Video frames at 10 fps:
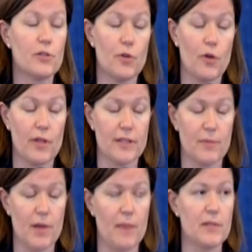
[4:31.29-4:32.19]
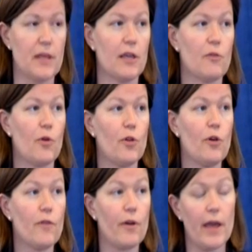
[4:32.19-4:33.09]
you know that sometimes they can roll
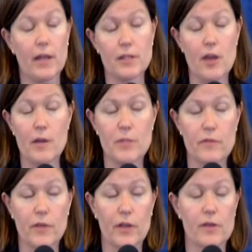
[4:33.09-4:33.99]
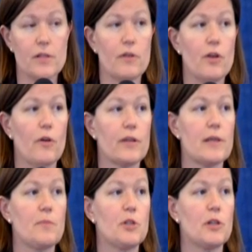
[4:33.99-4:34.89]
over, and autonomous vehicles are no
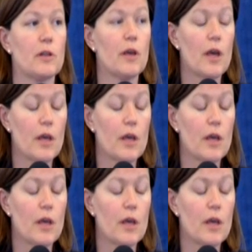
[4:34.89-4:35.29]
exception.